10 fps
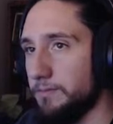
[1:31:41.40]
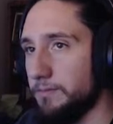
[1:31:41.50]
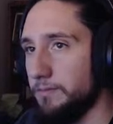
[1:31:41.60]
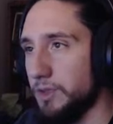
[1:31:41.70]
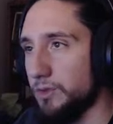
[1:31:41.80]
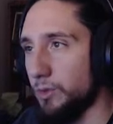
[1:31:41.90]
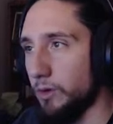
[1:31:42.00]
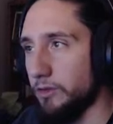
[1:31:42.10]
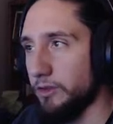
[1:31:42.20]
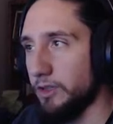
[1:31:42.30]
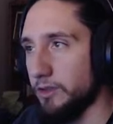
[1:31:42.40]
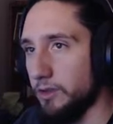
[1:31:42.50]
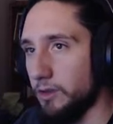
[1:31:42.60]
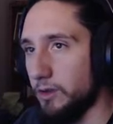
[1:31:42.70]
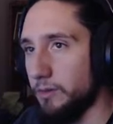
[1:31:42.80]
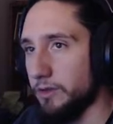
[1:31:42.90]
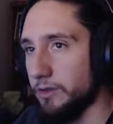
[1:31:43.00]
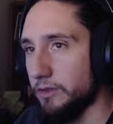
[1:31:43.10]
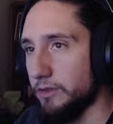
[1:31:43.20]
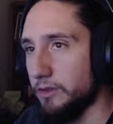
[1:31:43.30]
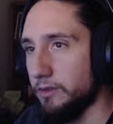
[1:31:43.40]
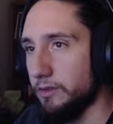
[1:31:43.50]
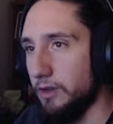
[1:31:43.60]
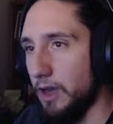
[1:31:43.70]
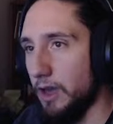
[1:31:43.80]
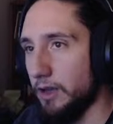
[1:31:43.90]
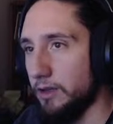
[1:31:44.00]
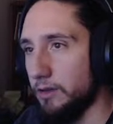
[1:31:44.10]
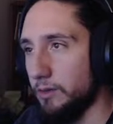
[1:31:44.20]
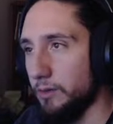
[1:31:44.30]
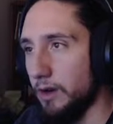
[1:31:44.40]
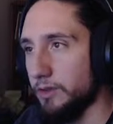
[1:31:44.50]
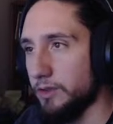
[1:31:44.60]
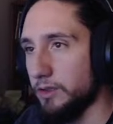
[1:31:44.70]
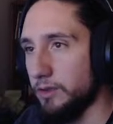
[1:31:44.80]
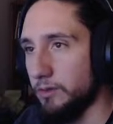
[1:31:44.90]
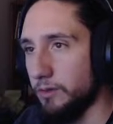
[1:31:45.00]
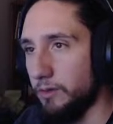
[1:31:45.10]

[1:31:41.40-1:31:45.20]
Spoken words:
Sword just gets a null position added. I wonder how he's gonna do